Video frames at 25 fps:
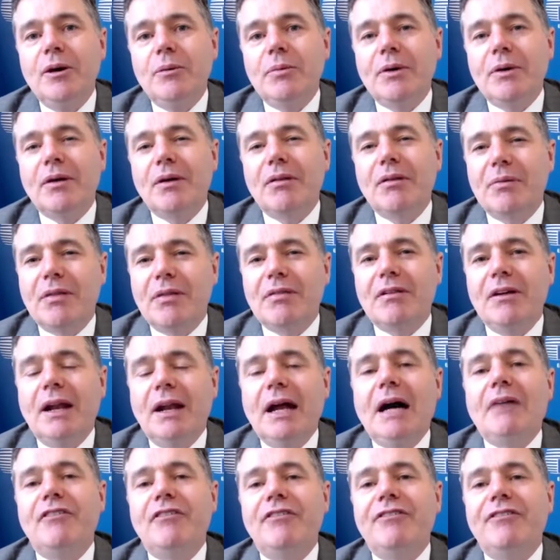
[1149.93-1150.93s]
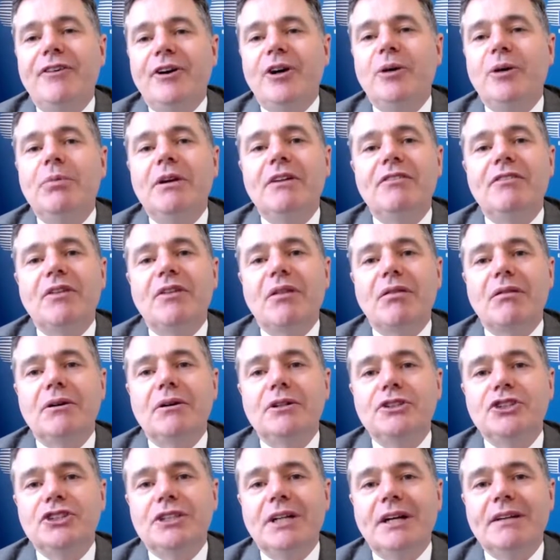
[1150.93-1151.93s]
because we still have a fair bit of
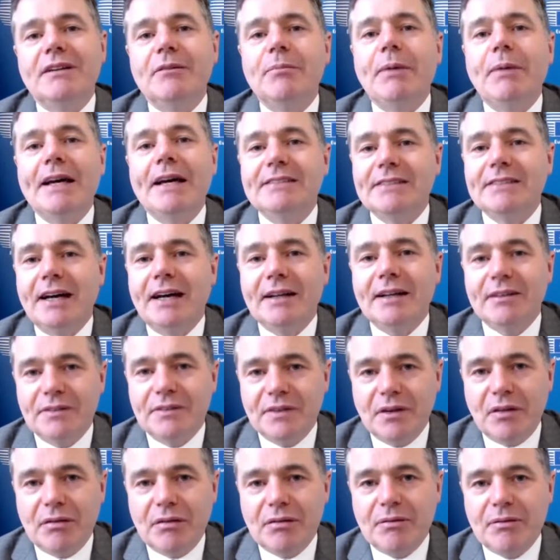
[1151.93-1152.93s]
discussion and debate ahead of us.